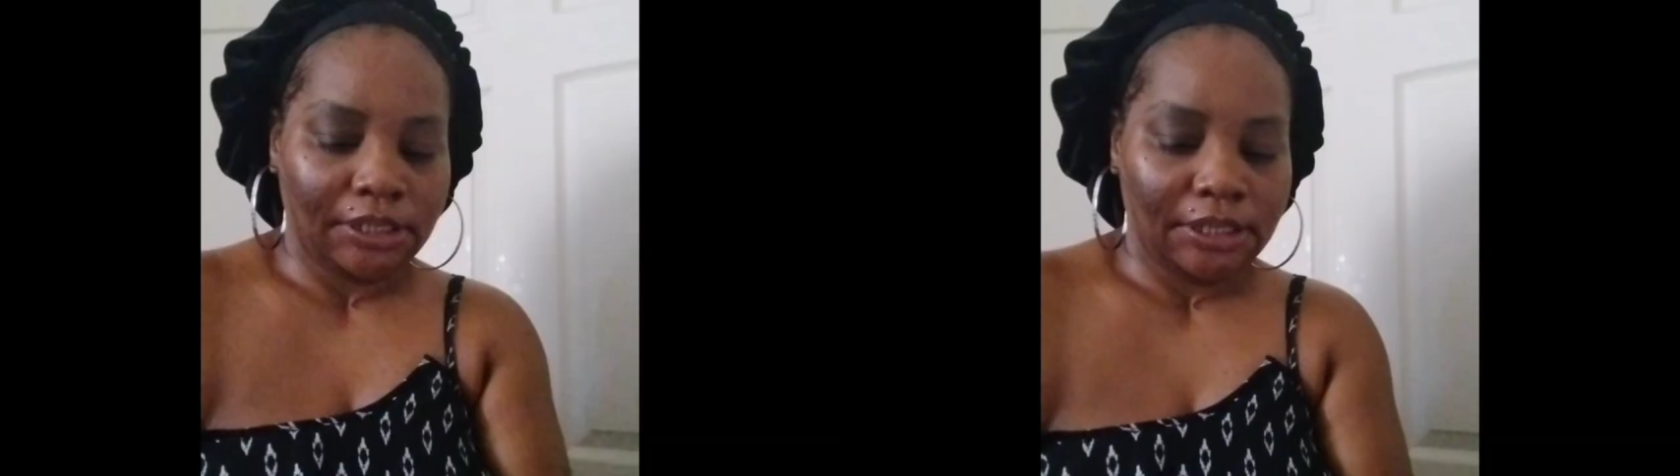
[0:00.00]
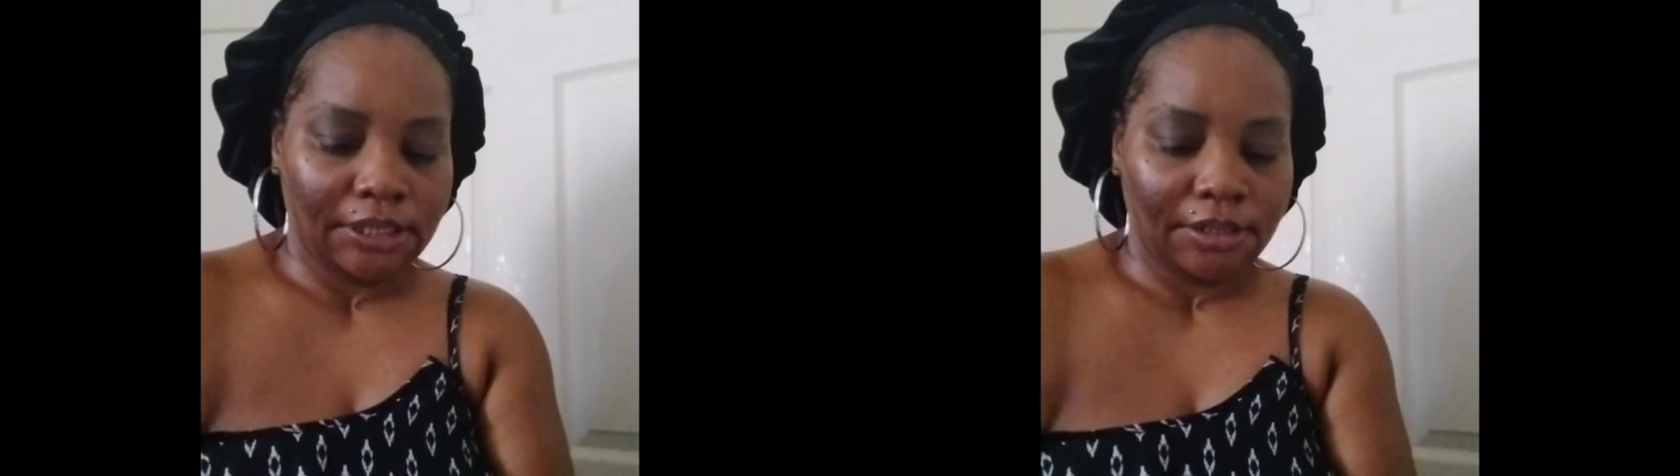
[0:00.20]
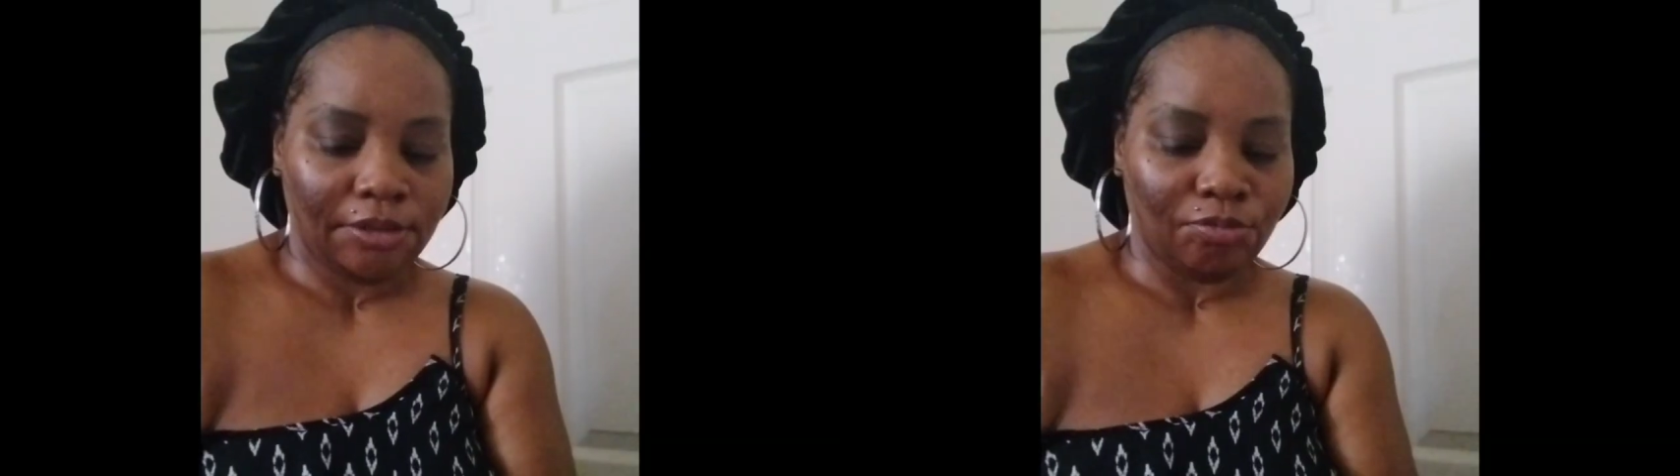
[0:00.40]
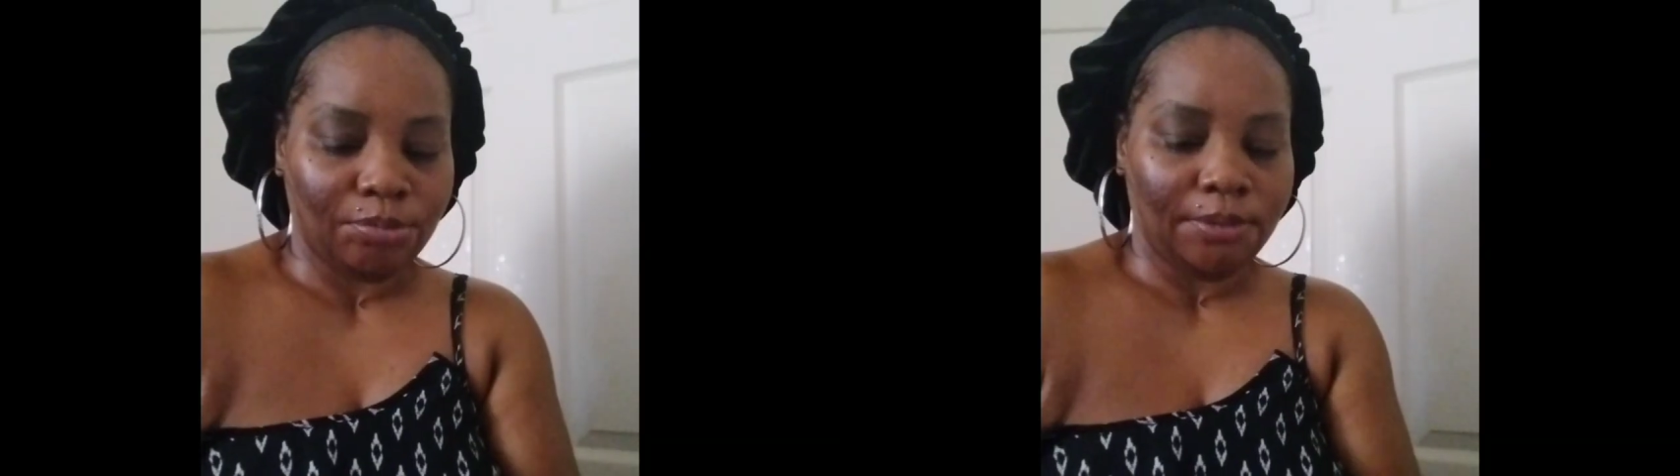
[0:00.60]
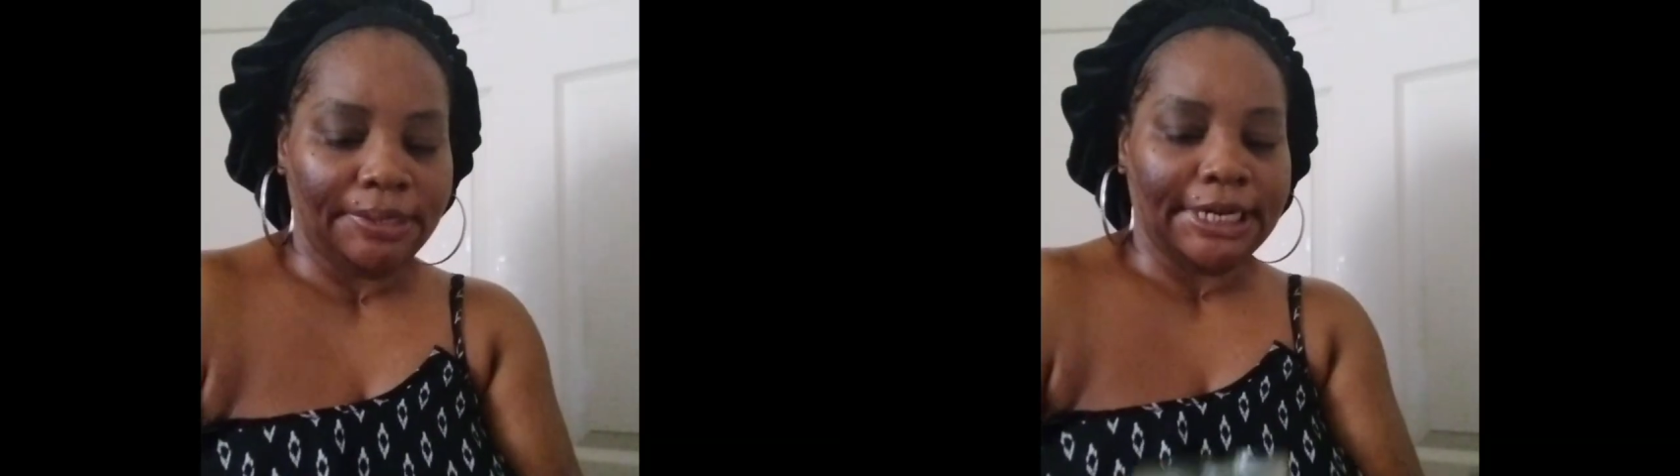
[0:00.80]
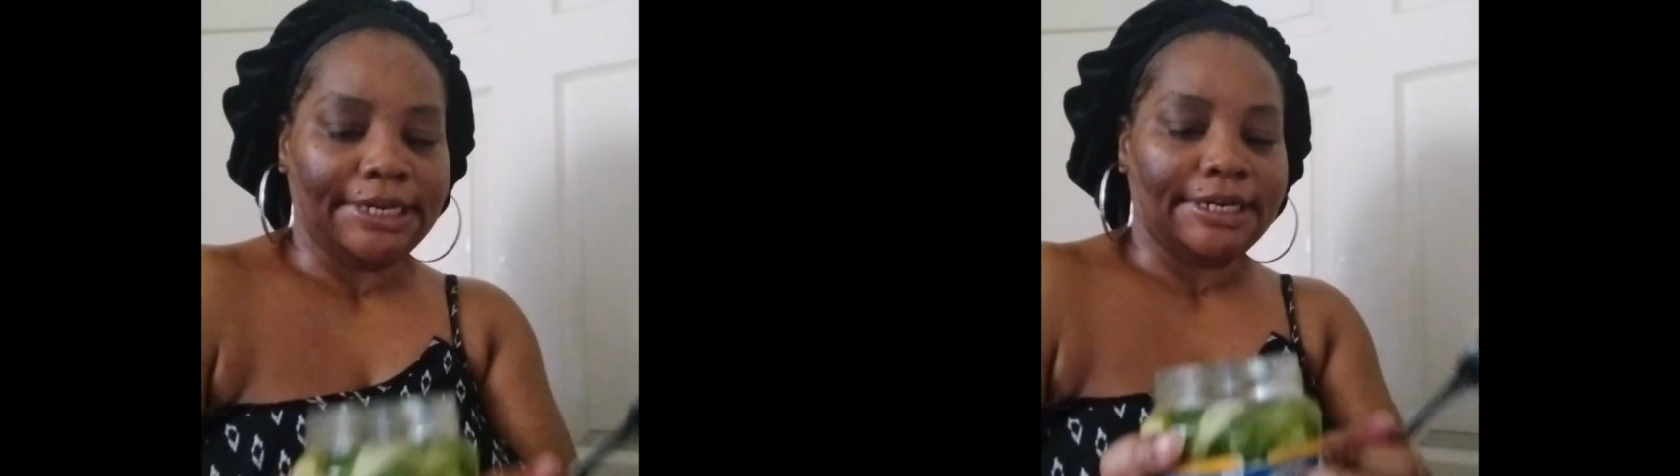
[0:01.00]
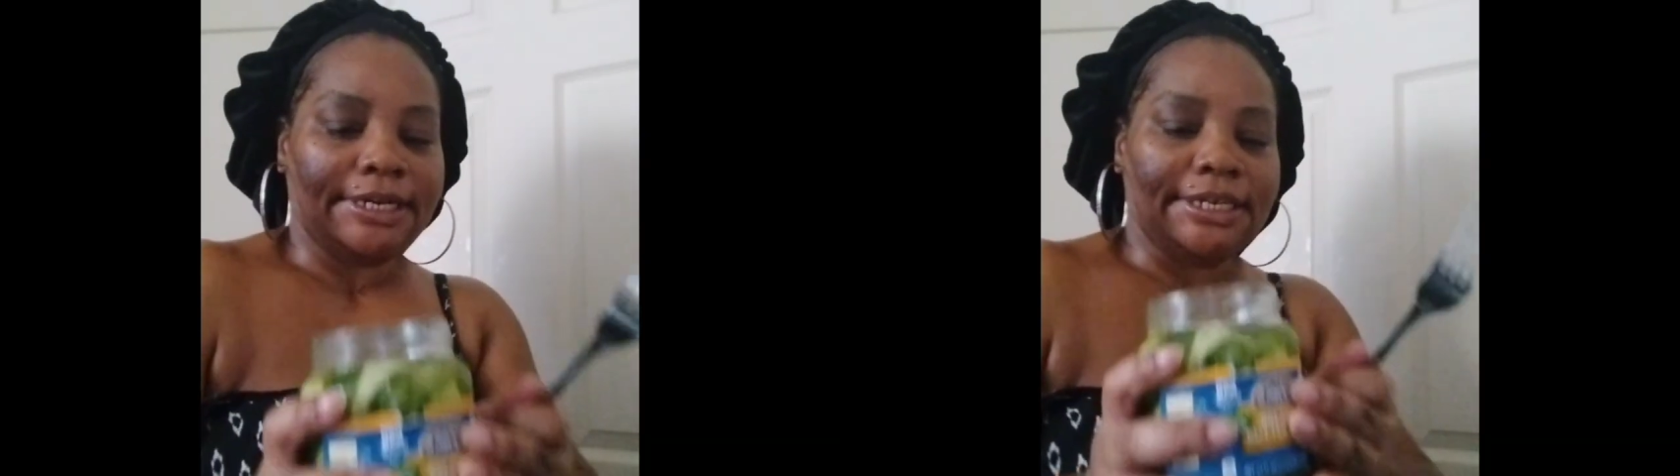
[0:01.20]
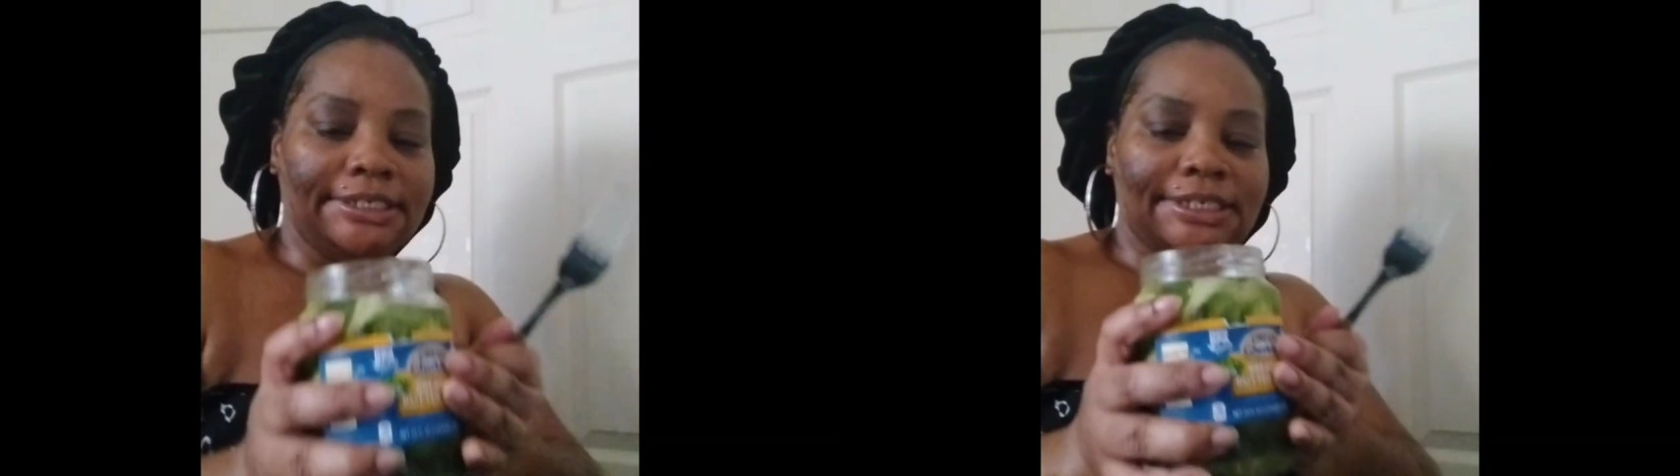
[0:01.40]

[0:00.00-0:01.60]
Remember, it got the onions in it.